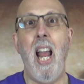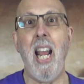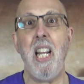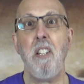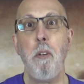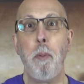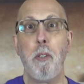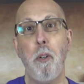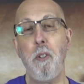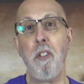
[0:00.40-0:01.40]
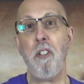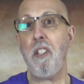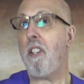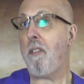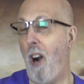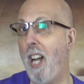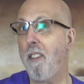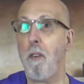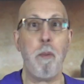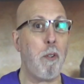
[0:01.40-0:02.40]
Hey, Super Cruisers, it's Frank
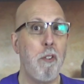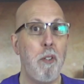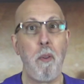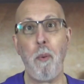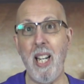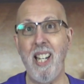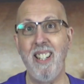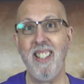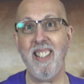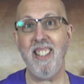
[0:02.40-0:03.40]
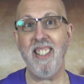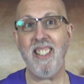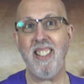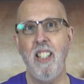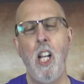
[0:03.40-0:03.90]
from Cruising with Wheels.